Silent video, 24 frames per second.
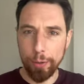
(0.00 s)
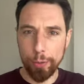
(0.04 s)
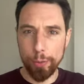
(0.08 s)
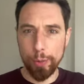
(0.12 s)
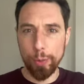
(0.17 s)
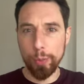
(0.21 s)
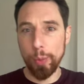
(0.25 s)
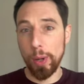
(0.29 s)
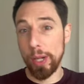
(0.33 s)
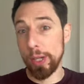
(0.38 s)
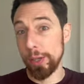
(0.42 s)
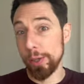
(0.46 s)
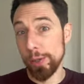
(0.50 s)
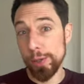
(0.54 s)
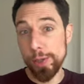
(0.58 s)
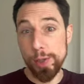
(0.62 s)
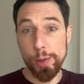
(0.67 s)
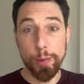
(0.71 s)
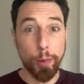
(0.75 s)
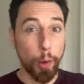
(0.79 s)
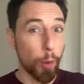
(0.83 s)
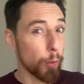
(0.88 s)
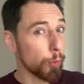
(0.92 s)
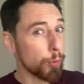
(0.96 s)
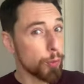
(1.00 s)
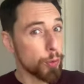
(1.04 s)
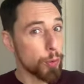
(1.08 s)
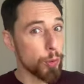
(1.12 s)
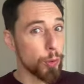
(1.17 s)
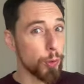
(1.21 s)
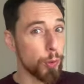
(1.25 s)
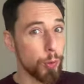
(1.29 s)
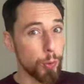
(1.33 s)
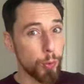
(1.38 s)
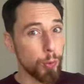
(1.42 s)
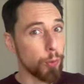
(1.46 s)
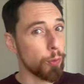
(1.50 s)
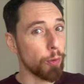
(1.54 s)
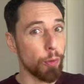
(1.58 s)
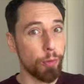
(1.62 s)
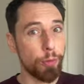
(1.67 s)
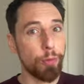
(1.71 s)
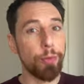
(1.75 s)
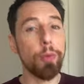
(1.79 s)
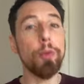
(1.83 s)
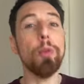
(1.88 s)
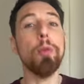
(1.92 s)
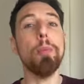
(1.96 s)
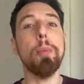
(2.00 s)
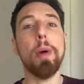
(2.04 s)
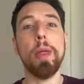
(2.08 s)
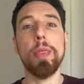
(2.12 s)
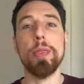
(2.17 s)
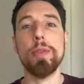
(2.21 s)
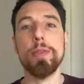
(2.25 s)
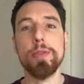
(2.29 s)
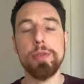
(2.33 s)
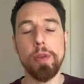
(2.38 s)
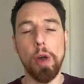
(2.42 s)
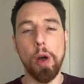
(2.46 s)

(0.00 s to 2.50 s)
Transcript: well, you still got 2 full months